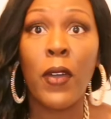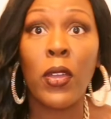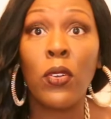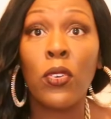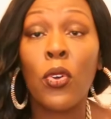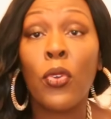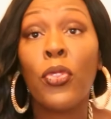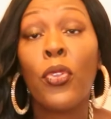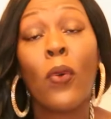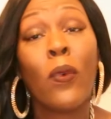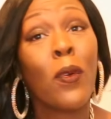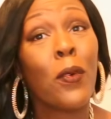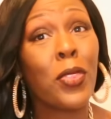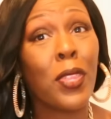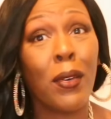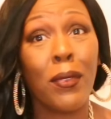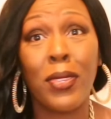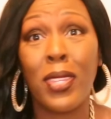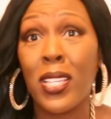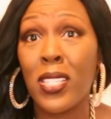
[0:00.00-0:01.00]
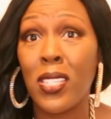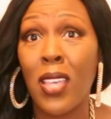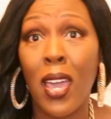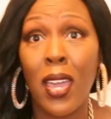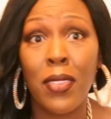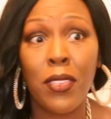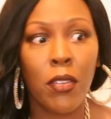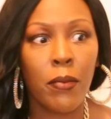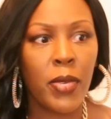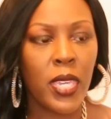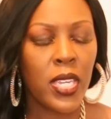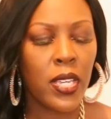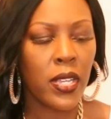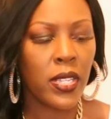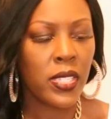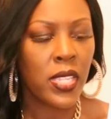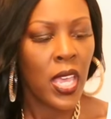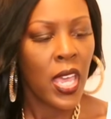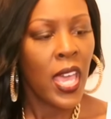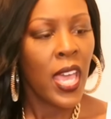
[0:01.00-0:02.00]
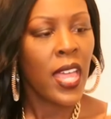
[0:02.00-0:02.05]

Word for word: I don't go nowhere without this either, because